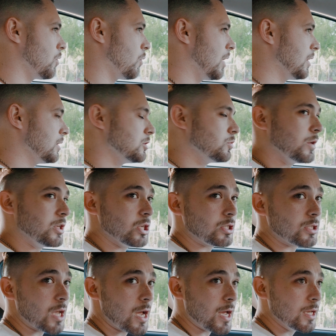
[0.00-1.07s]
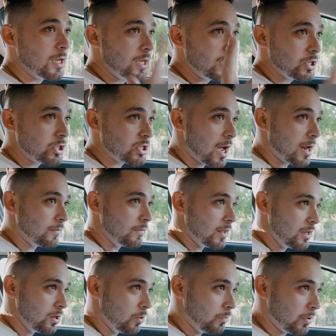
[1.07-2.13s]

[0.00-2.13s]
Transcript: Ureli's. We just shot a video,